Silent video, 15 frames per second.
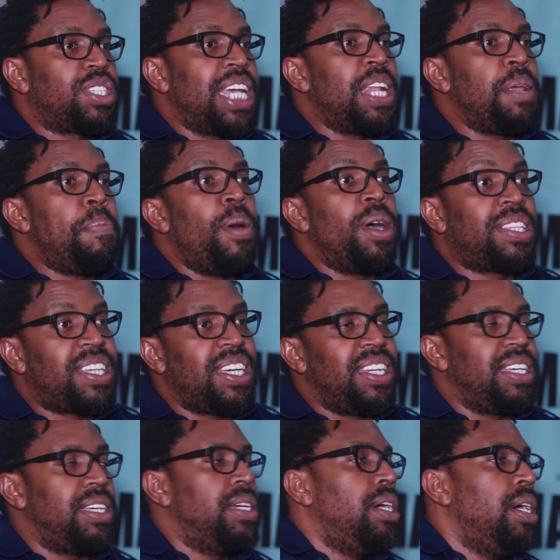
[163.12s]
study
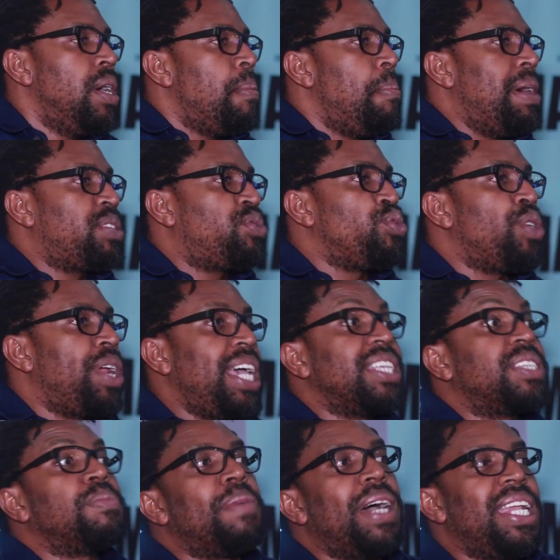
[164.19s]
botany. But to
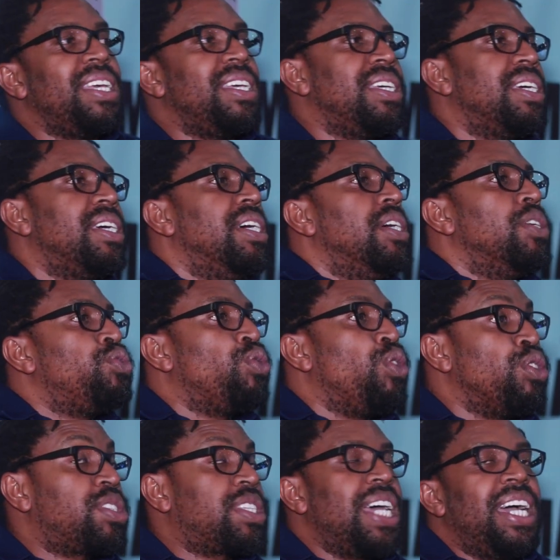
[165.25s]
raise money to
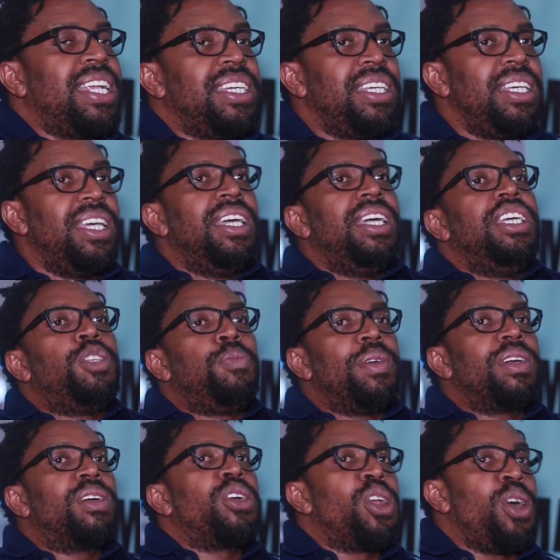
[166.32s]
go study, he's
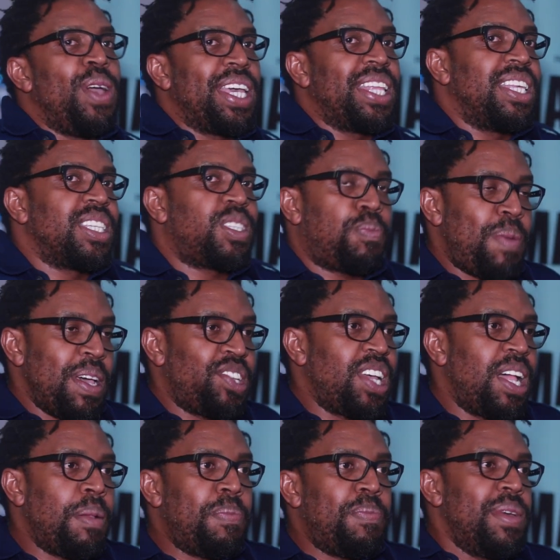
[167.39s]
been growing this
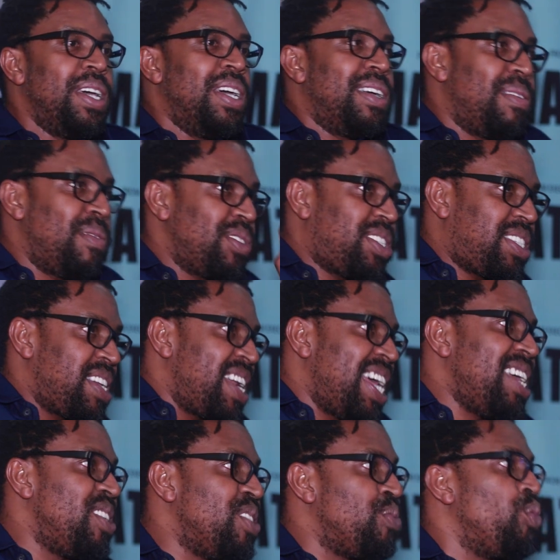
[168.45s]
special
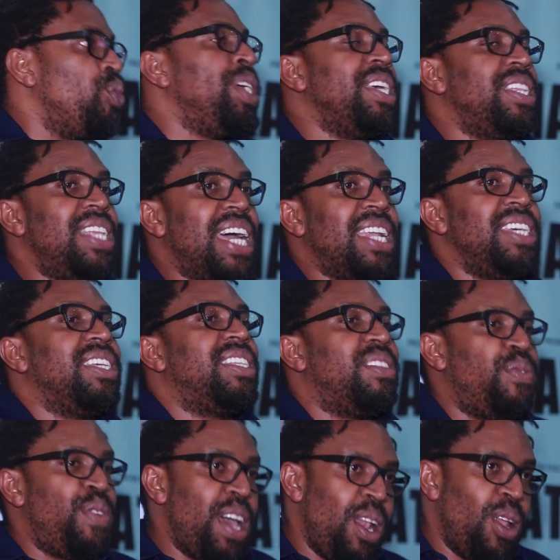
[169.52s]
strain of weed that he
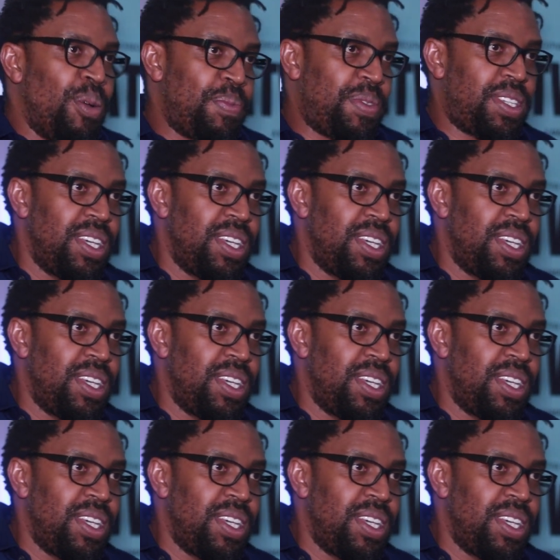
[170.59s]
developed.